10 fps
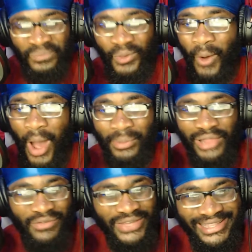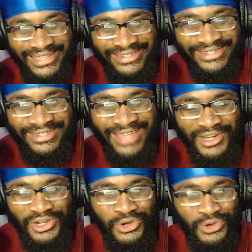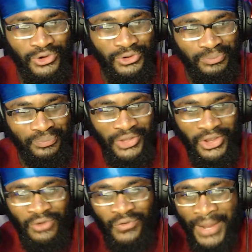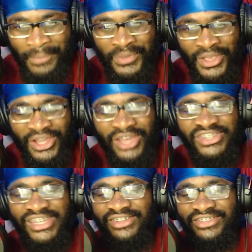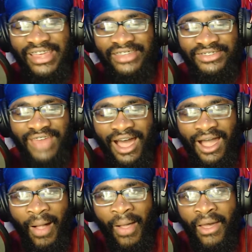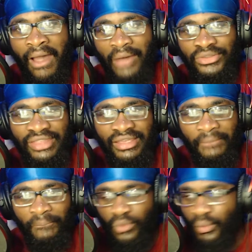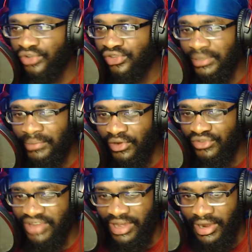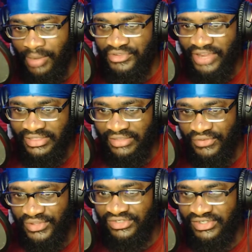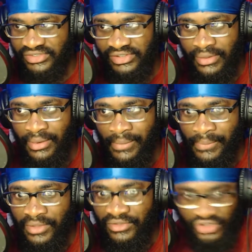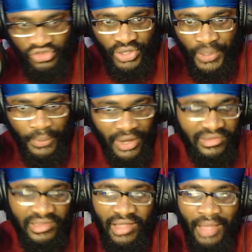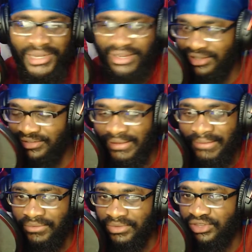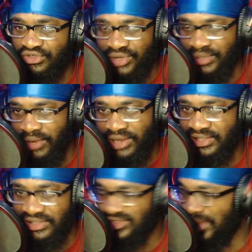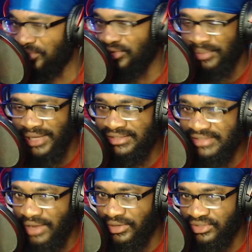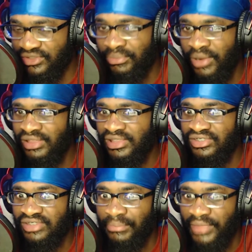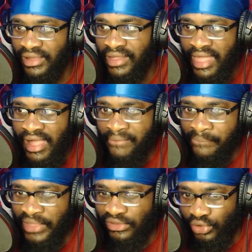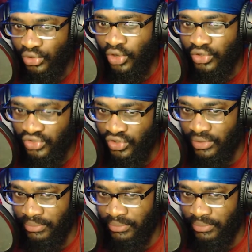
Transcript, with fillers: Oh, I'm loving this. This is kind of cool, right? Because in a sense, uh, I was thinking, what is going to be our objective for this season? Destroy the broccoli. I mean, unless they destroy the broccoli in this episode, but I doubt it because the broccoli is something that's long term, you